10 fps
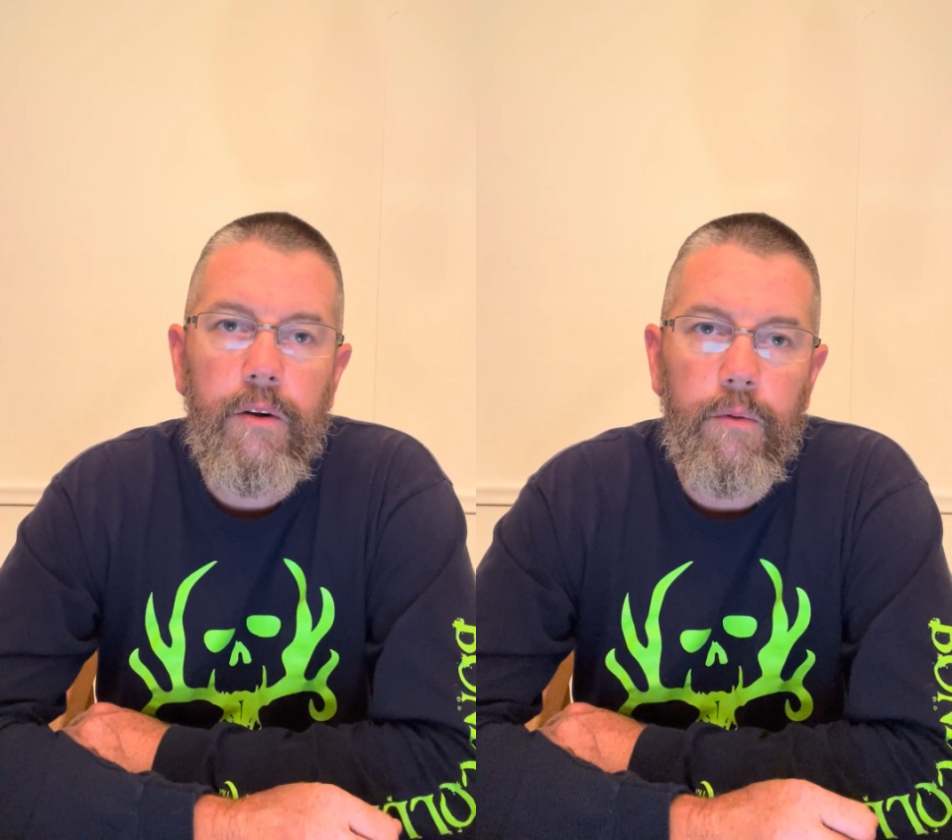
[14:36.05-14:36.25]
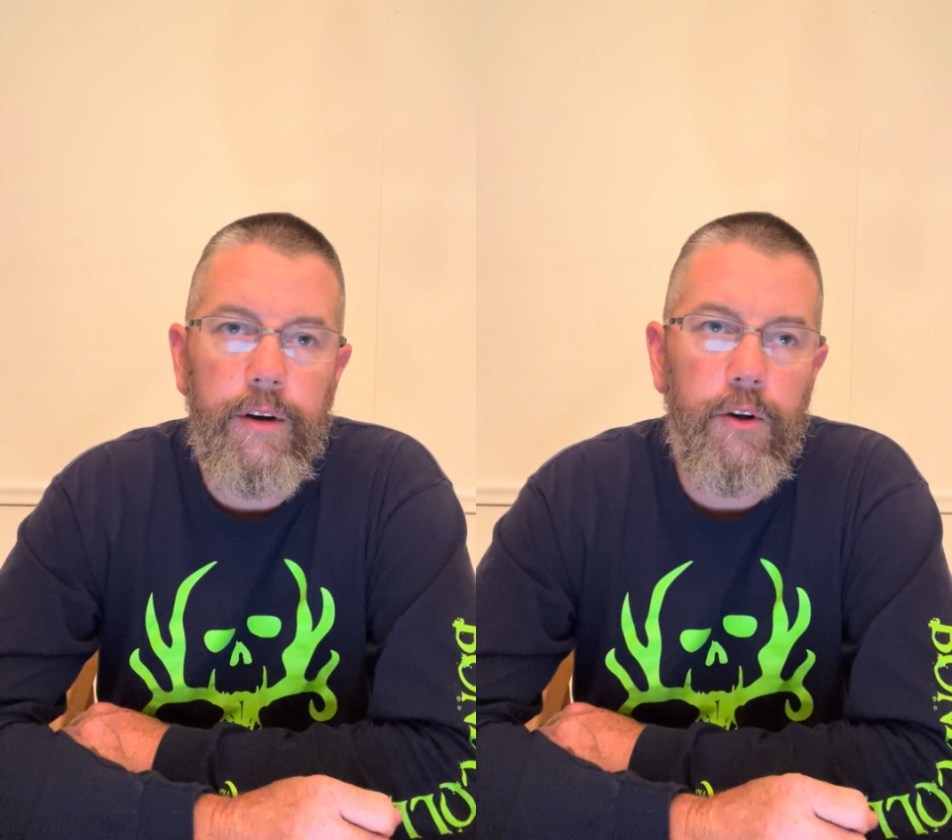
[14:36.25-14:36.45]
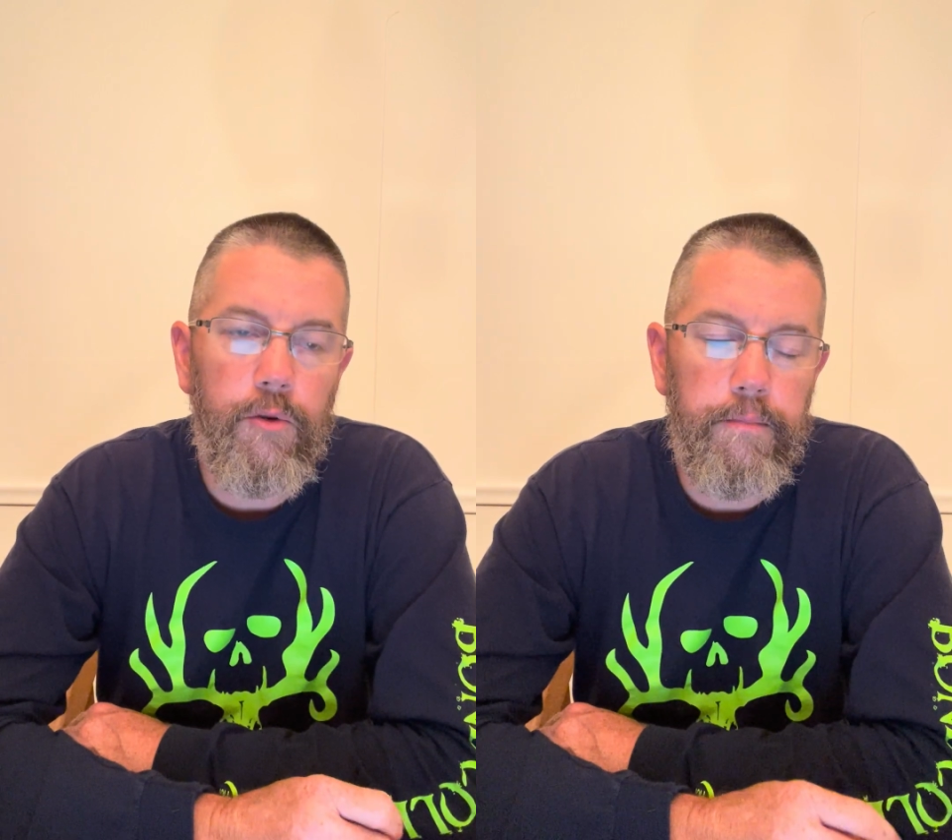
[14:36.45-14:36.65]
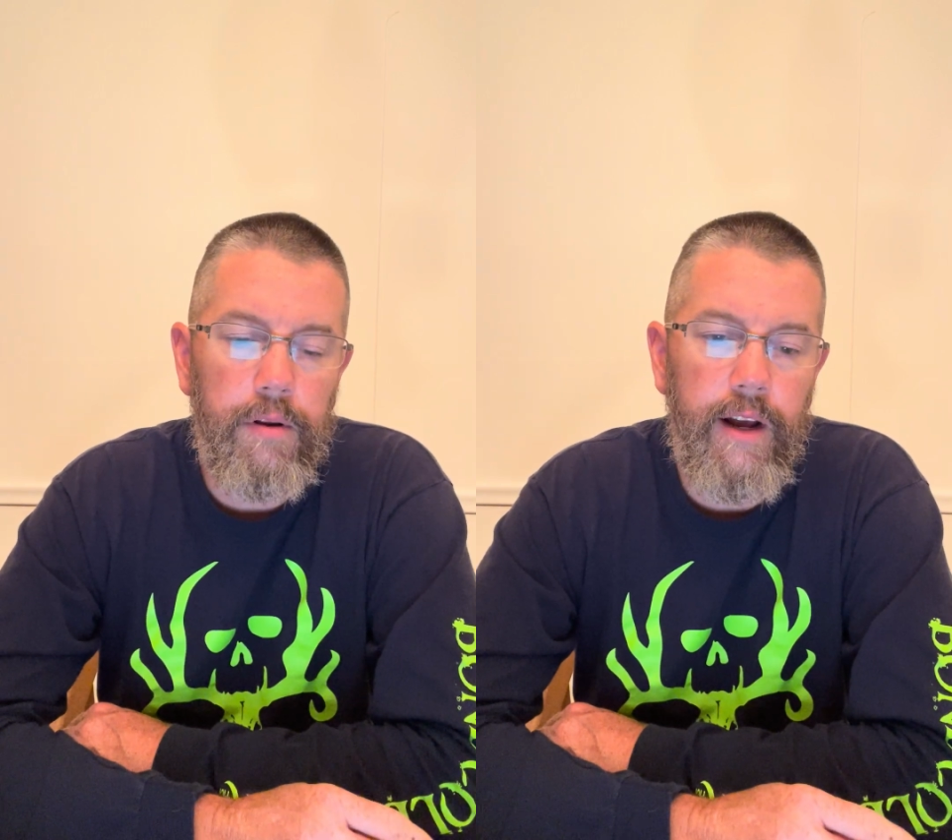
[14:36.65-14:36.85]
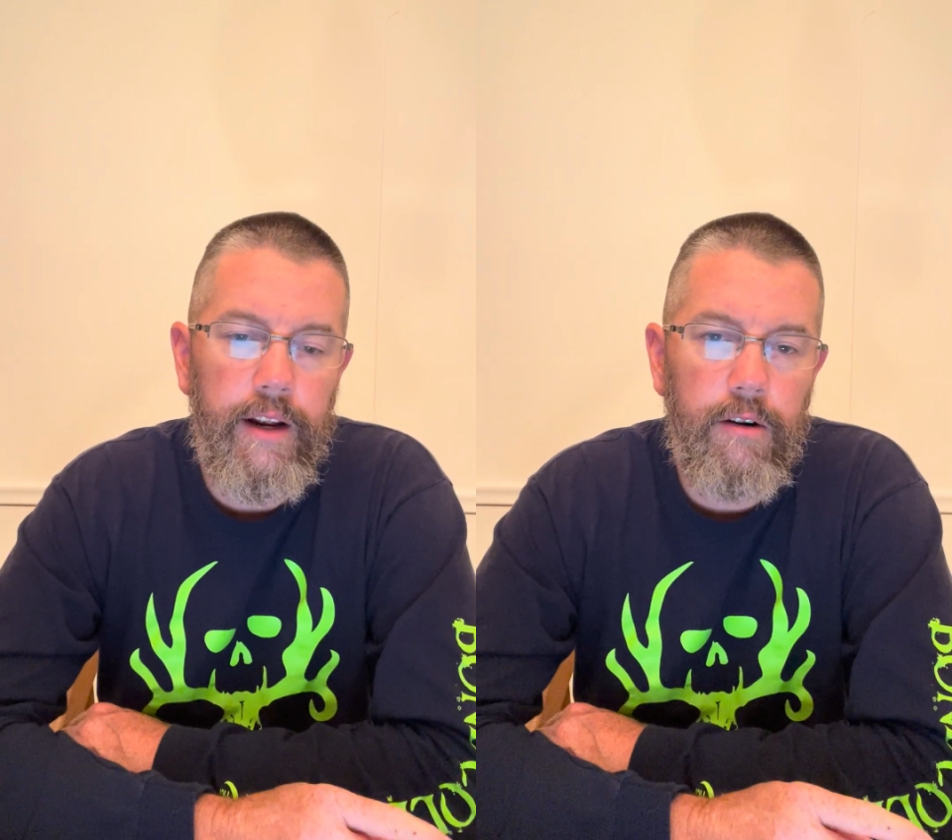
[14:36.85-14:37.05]
we do
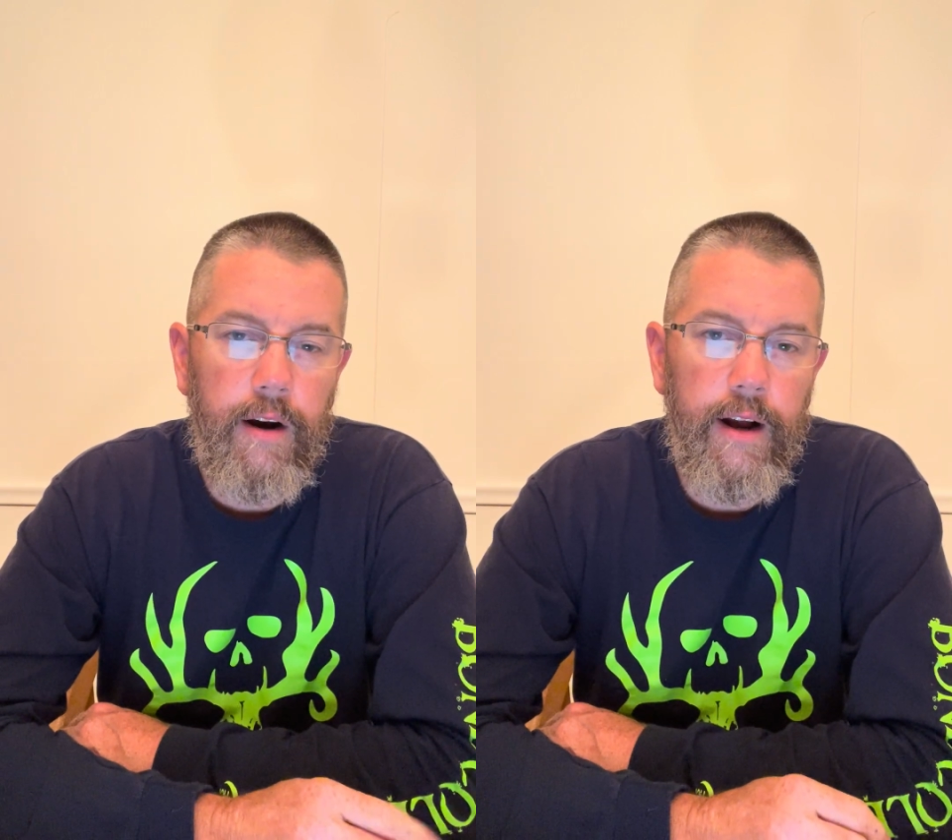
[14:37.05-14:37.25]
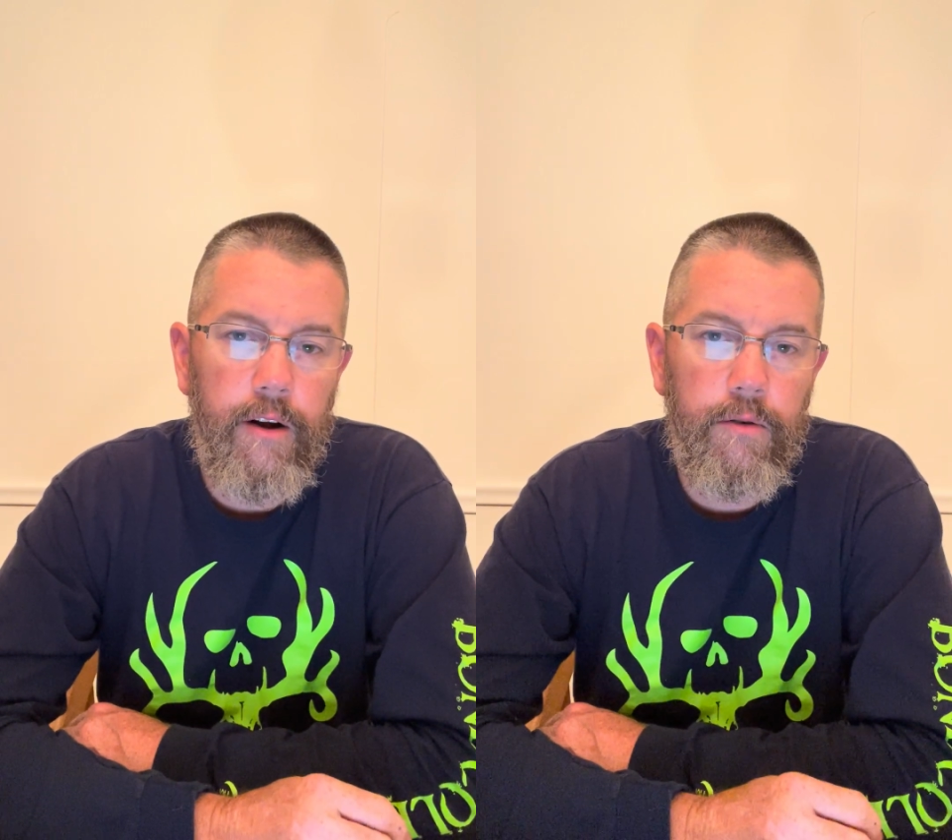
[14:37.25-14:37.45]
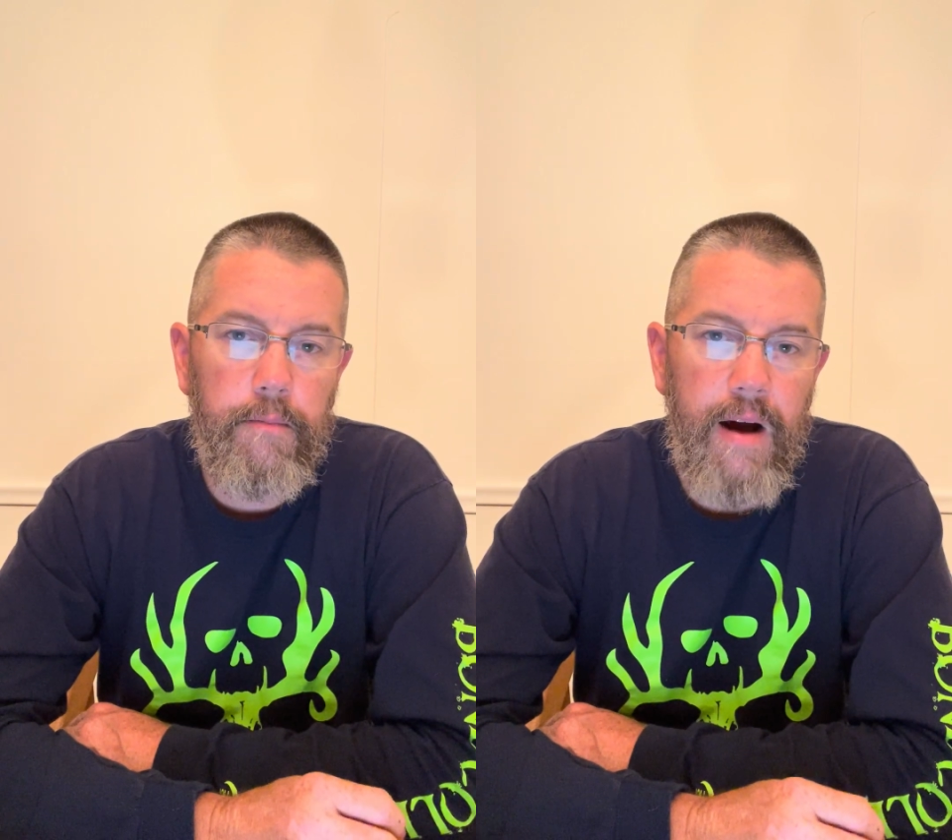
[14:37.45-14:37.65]
plain ground,